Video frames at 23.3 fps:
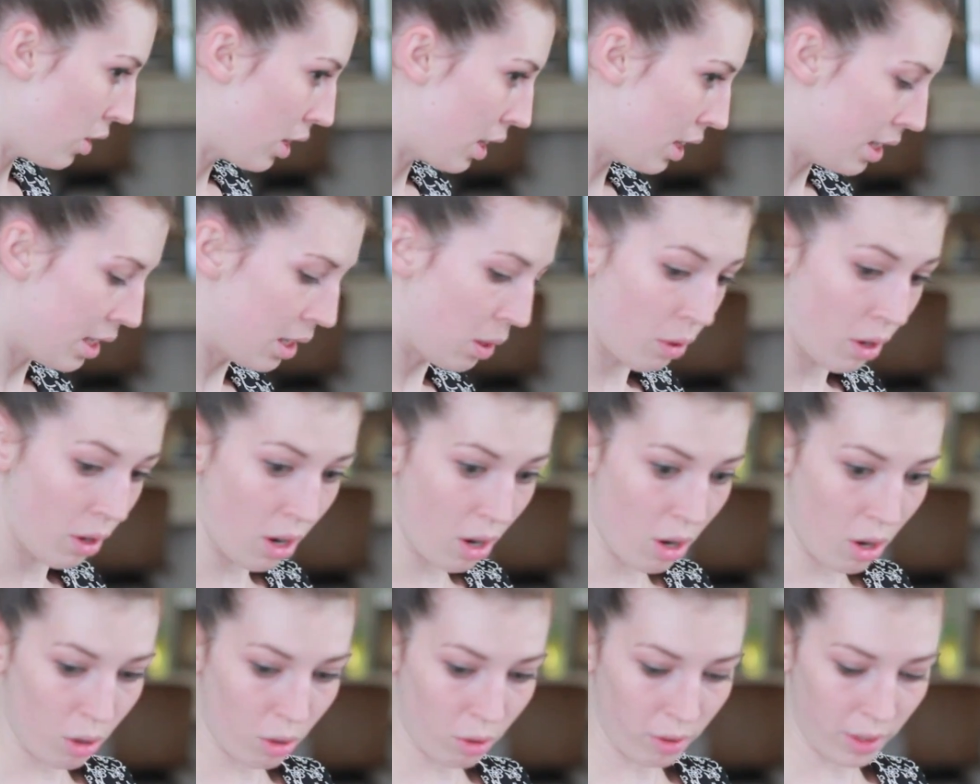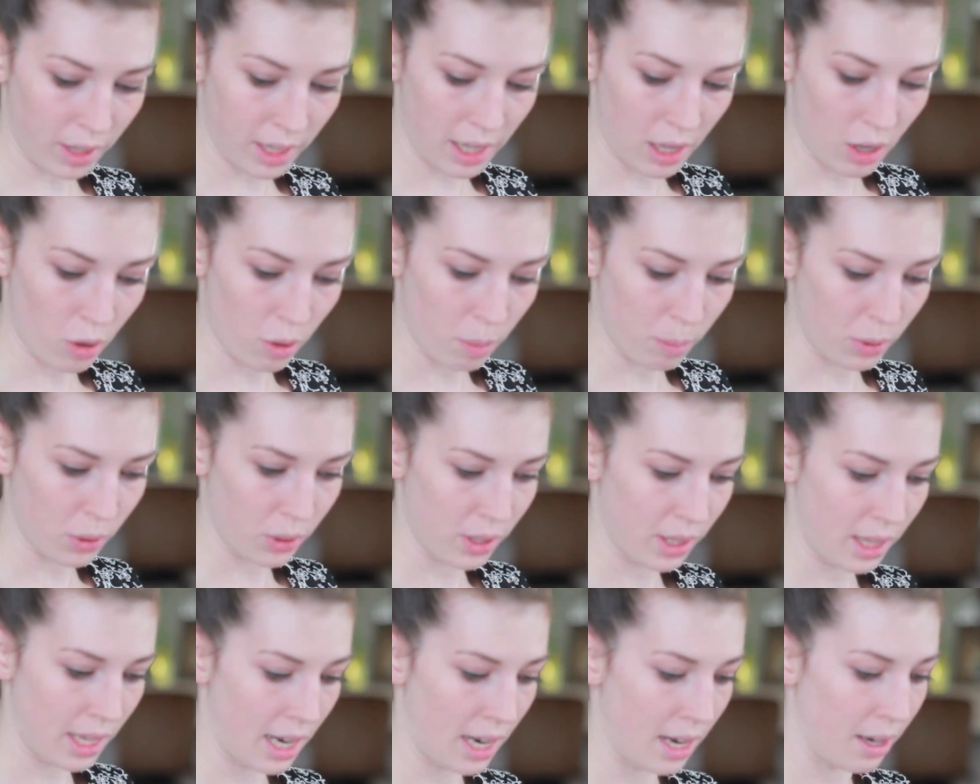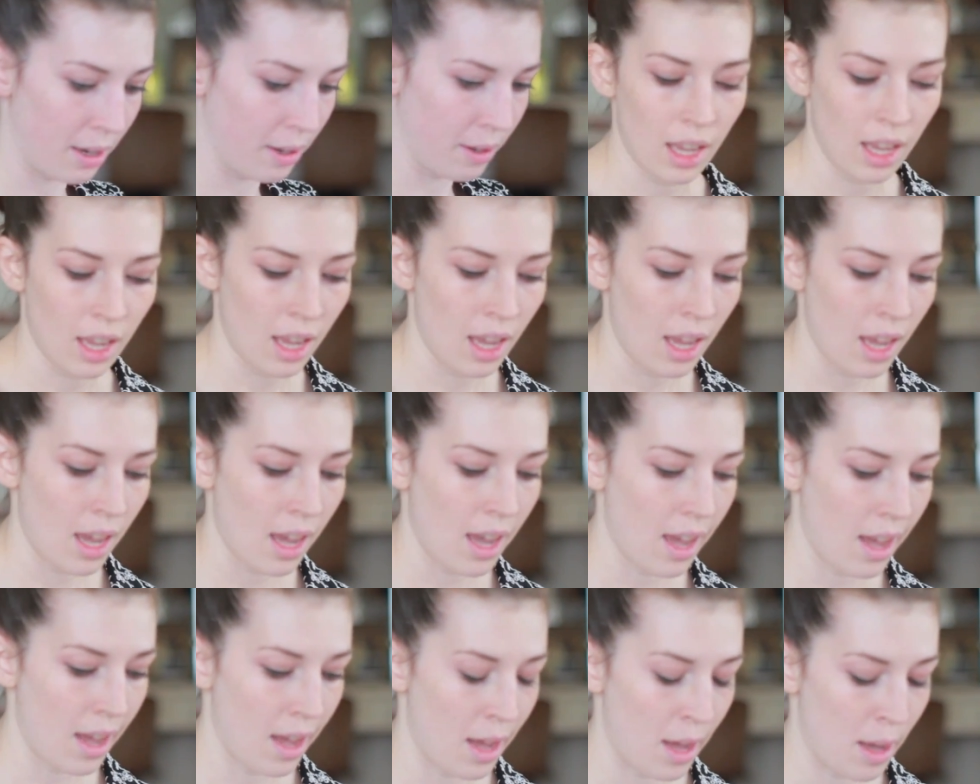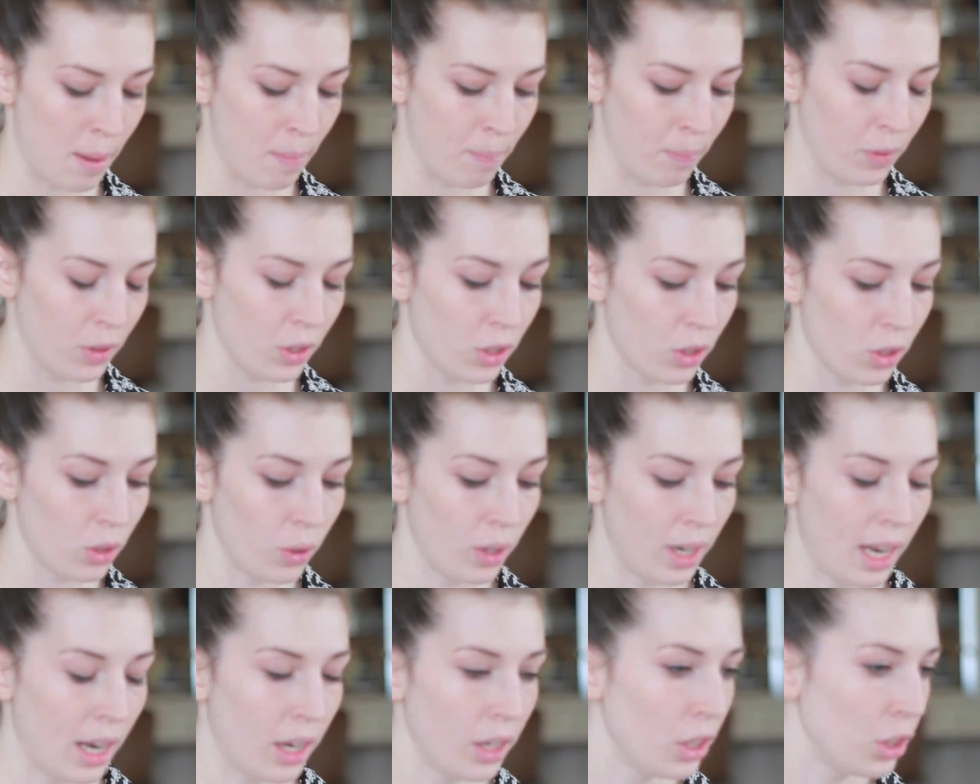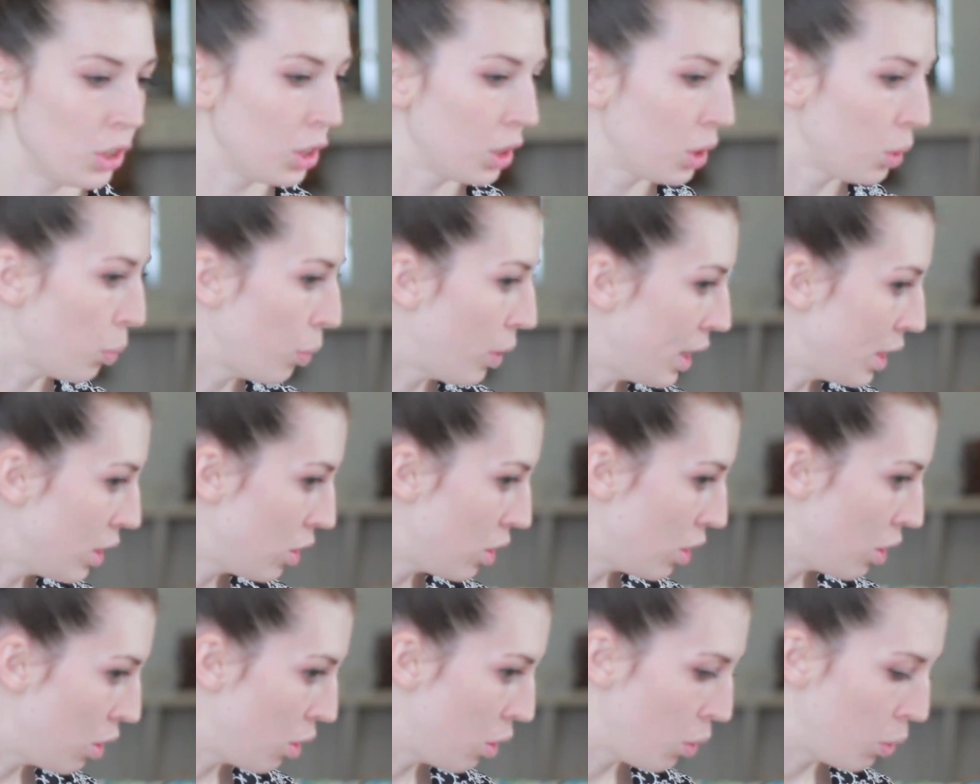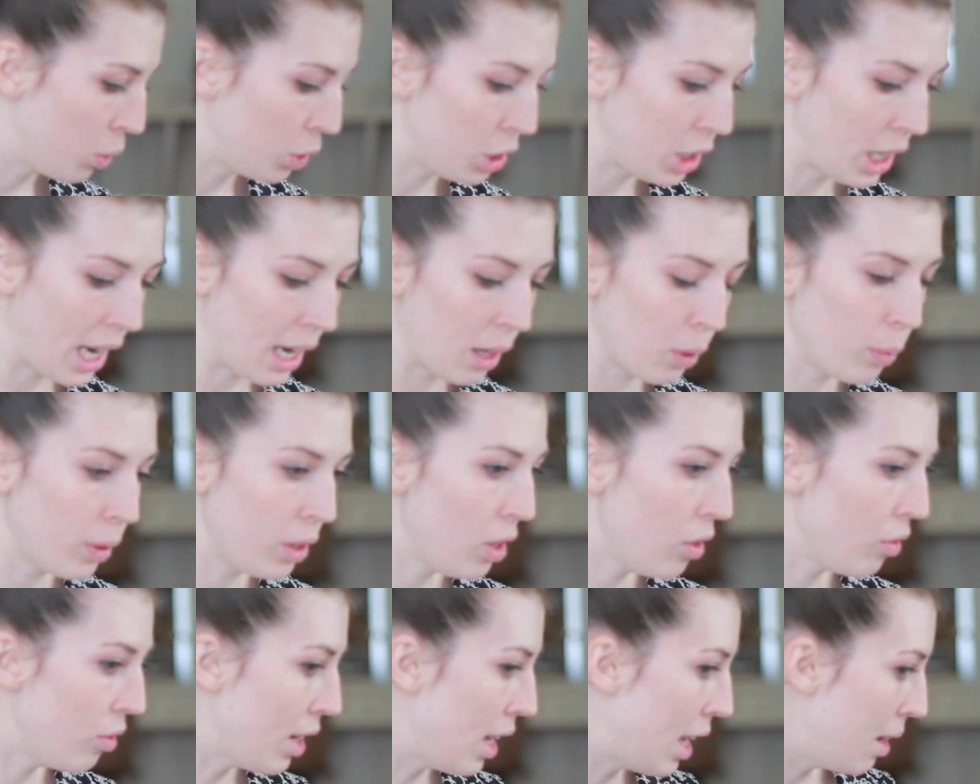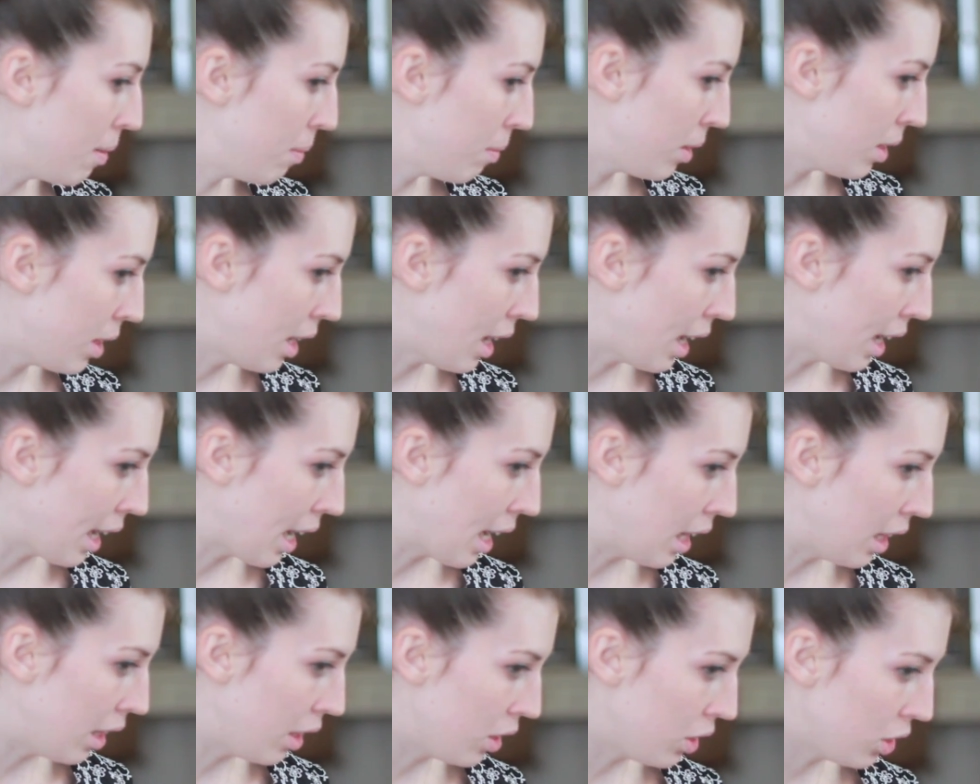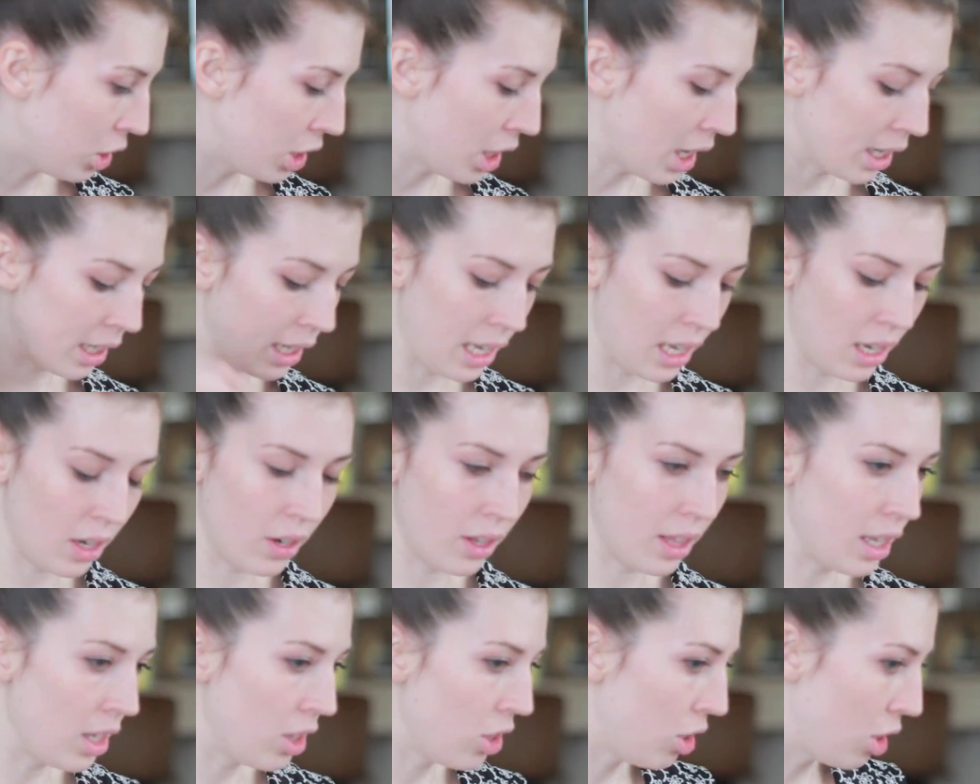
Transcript: can see, we're already almost there. So now you just want to check what you've done. I got a little chunk here that's